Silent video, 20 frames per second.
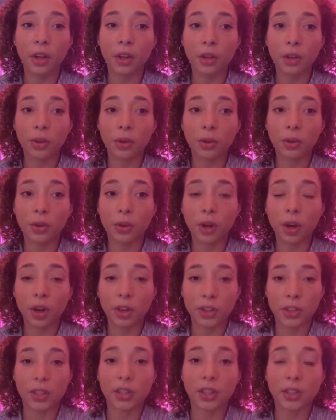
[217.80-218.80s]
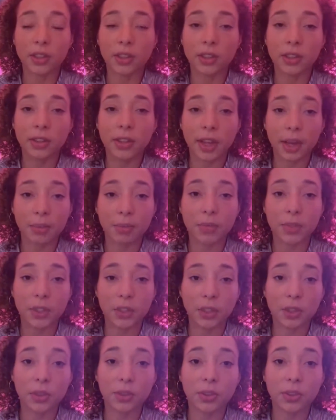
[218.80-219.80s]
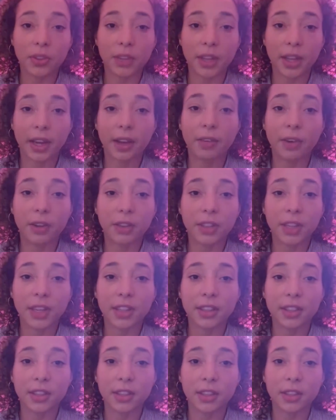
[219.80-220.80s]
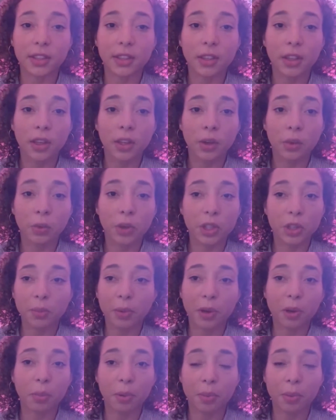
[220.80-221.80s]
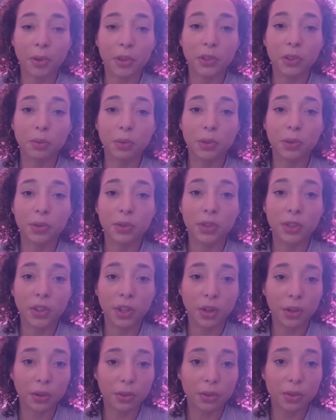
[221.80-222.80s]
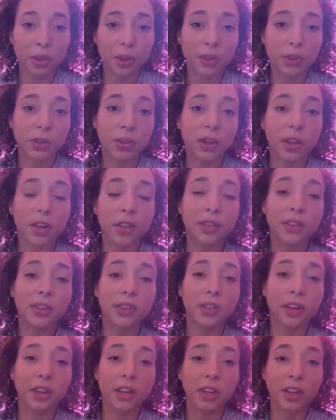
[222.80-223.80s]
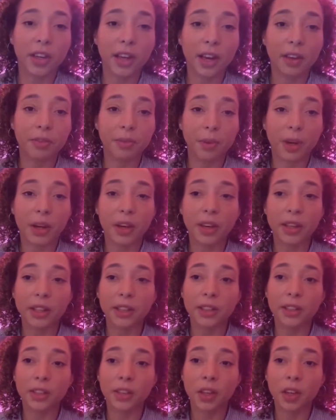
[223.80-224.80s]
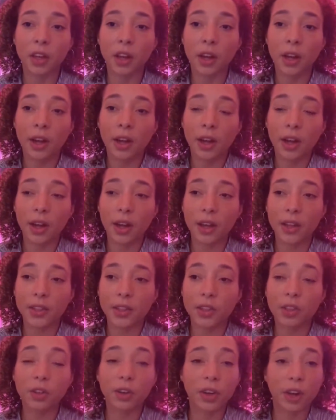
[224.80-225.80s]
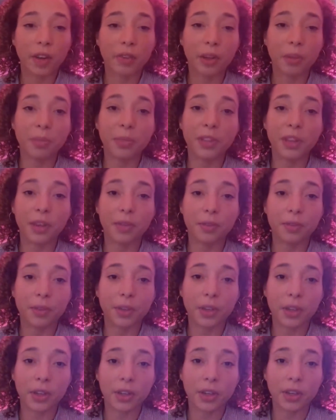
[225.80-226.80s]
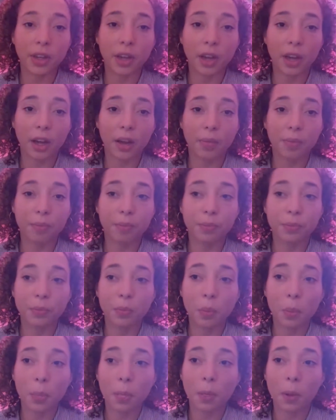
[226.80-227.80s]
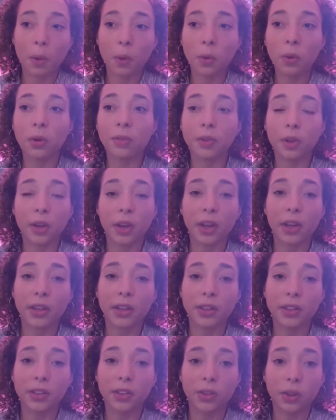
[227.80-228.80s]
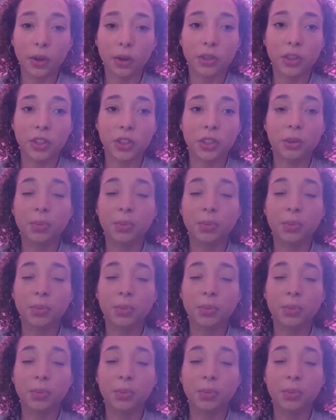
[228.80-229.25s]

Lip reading: you're asking them to use their own data, which might not be possible. So those sort of learners are going to get left behind. So you've got to have empathy for all of your learners, not just